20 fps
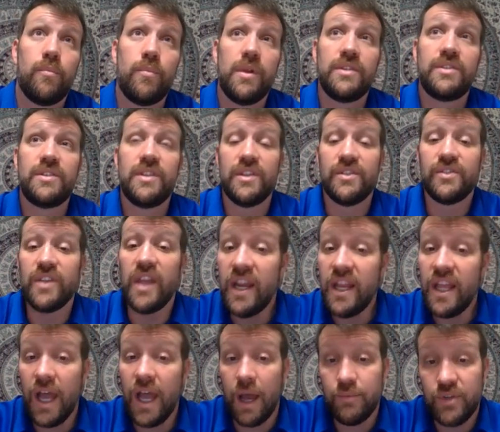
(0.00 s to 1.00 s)
This is
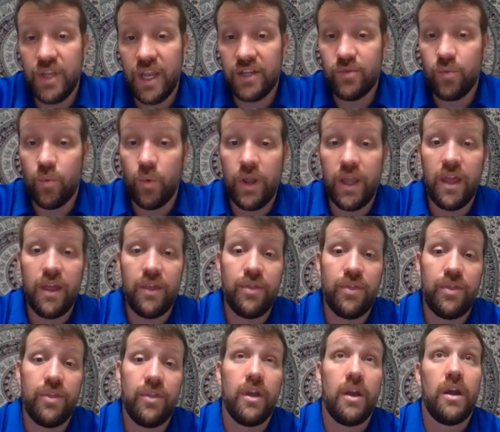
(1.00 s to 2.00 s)
any object with
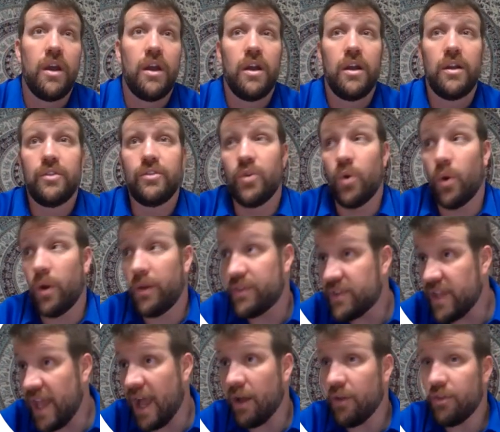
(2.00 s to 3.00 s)

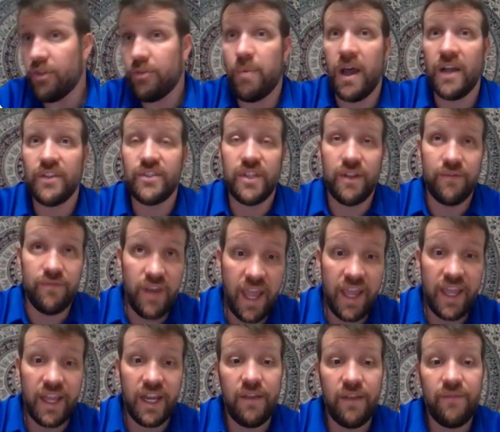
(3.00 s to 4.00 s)
north-south, positive,
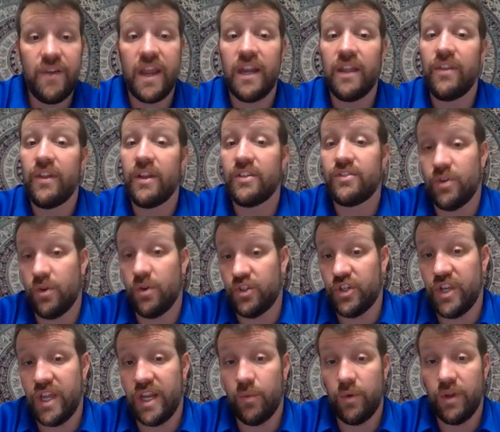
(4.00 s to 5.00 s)
negative, anything
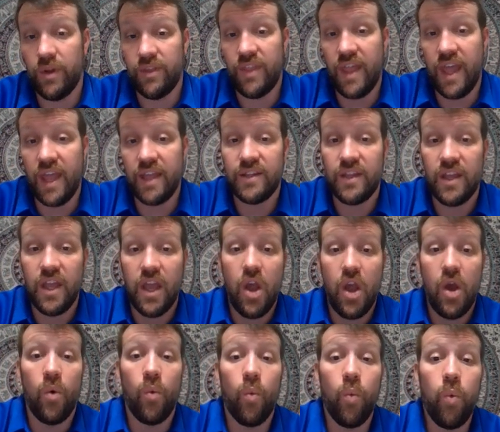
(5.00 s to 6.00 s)
associated with that.
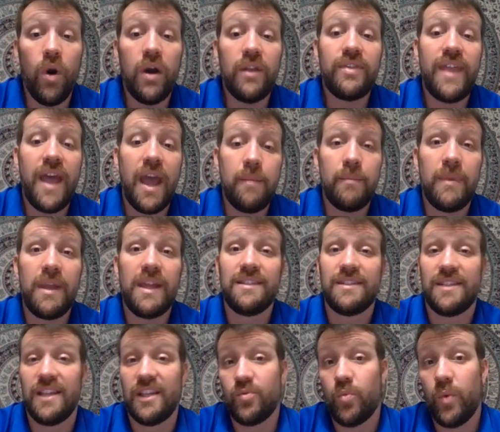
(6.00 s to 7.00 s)
What that
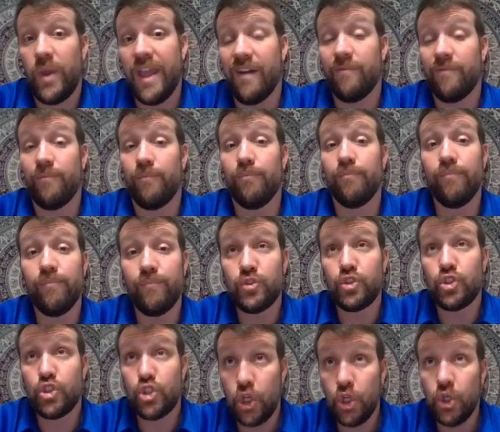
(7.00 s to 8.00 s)
means is we have
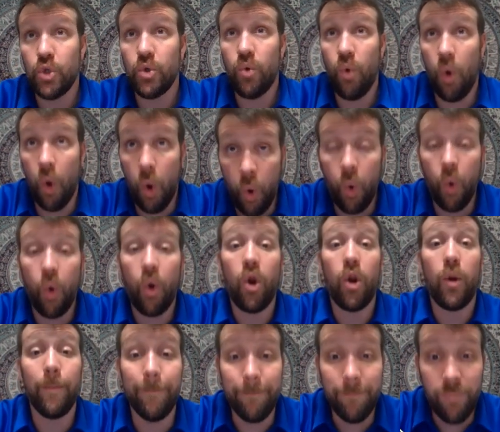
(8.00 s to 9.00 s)
2
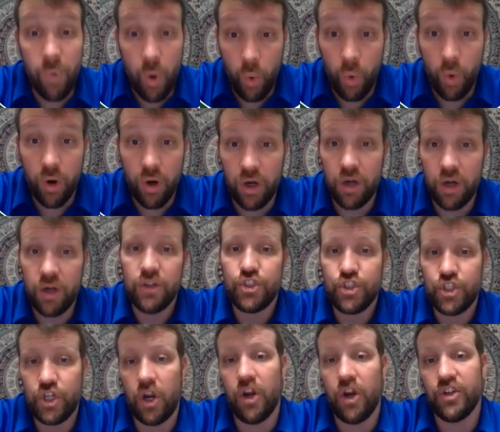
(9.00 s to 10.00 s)
or more
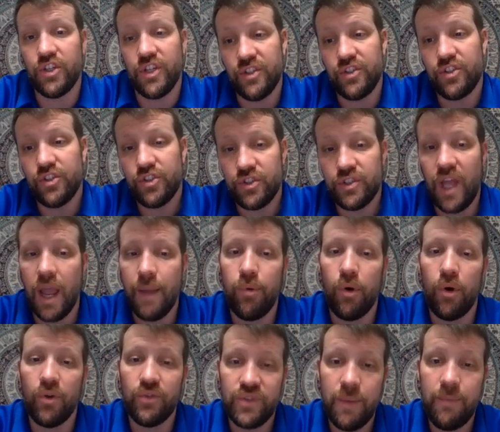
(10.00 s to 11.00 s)
charges.
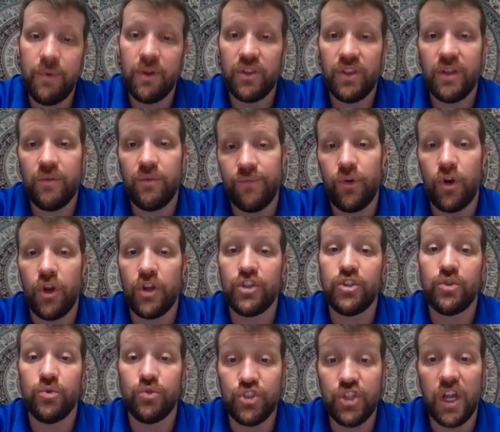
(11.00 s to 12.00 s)
Dipole typically referring
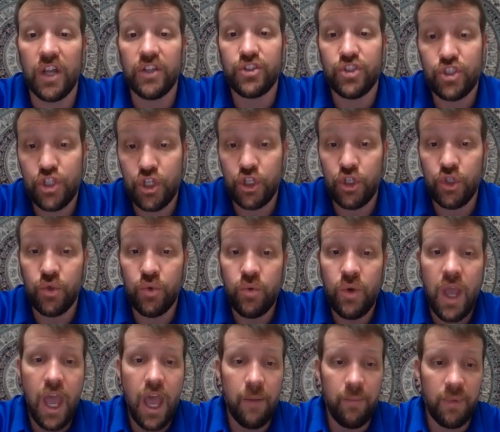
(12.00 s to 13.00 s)
to just 2,
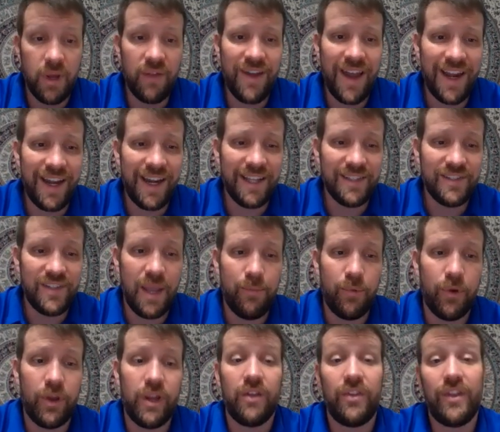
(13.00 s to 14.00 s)
but I've got an
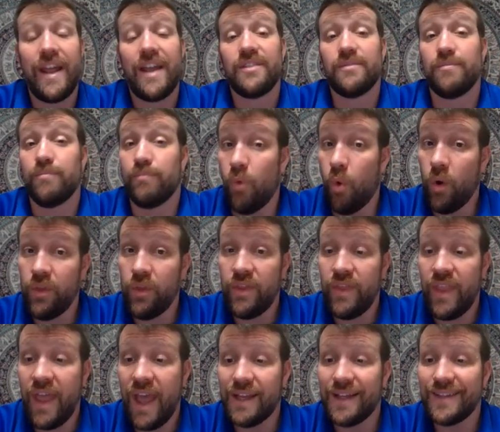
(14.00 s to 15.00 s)
example here that has more
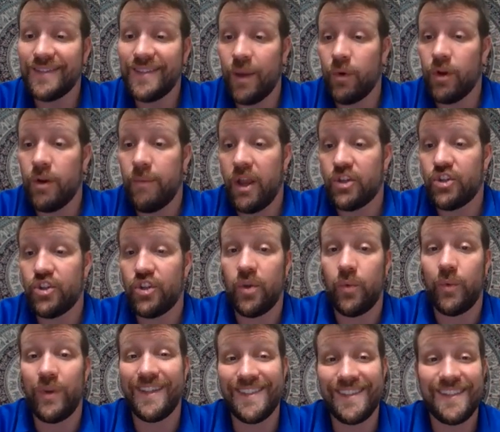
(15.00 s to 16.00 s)
than that because I want to make sure
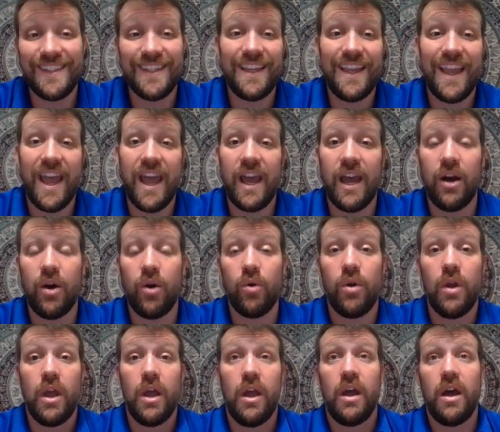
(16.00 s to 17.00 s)
that we see
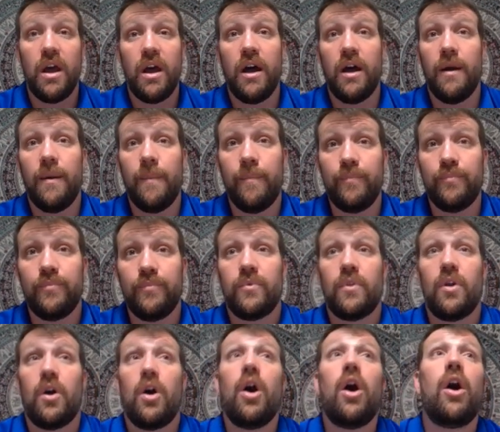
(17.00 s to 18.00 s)
how
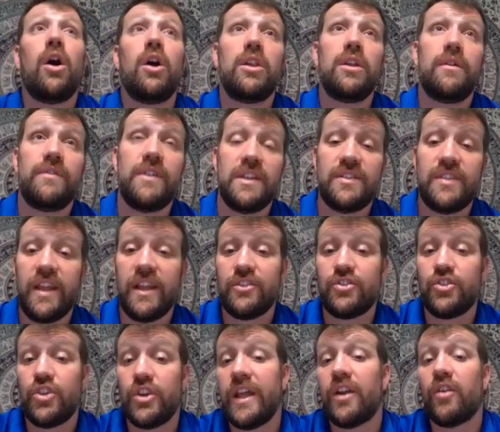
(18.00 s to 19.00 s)
all of these
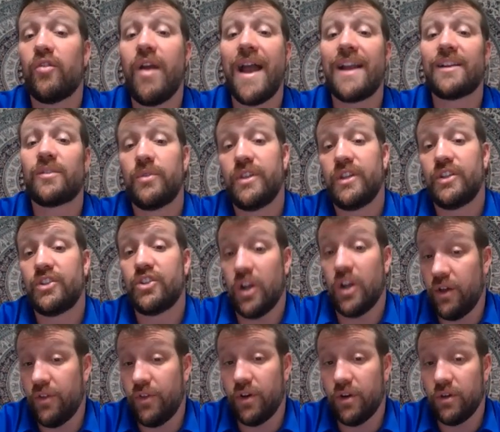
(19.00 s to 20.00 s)
things could interact with each
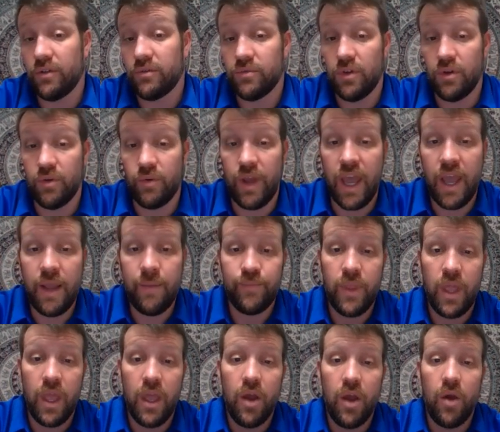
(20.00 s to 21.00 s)
other, okay?
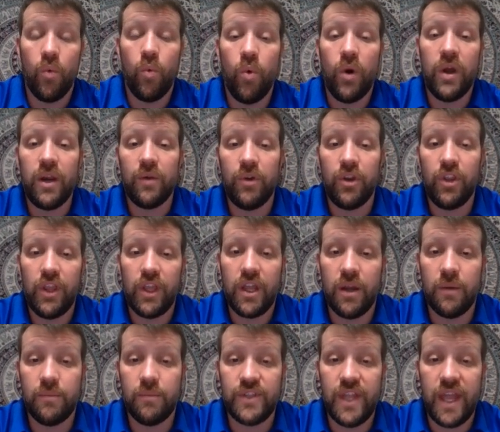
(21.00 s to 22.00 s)
What it really
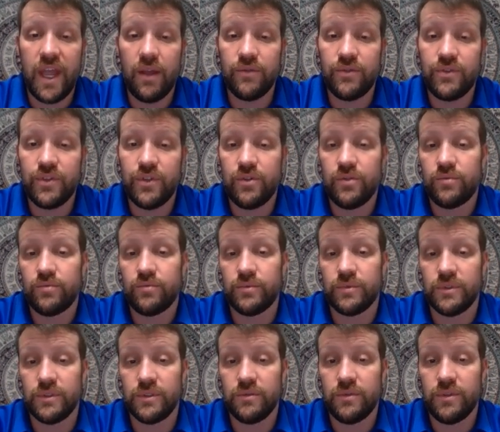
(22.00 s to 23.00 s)
comes down to,
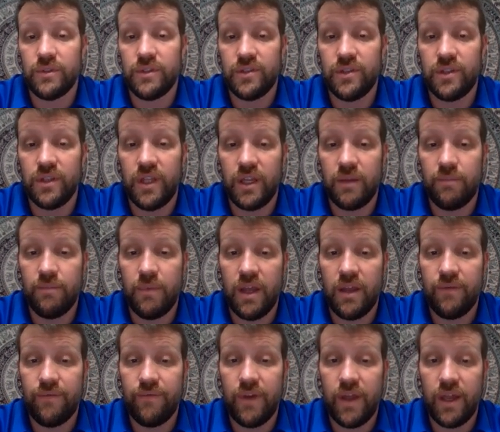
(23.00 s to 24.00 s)
oh, it doesn't like my
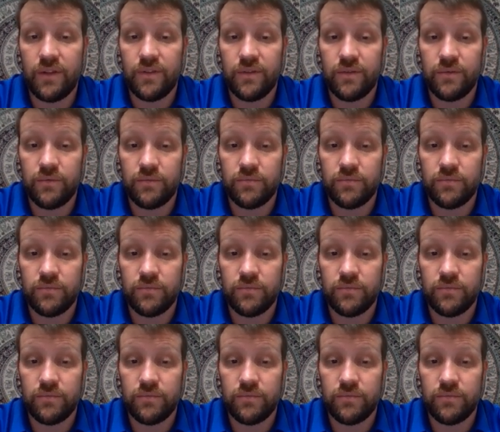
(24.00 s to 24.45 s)
effect.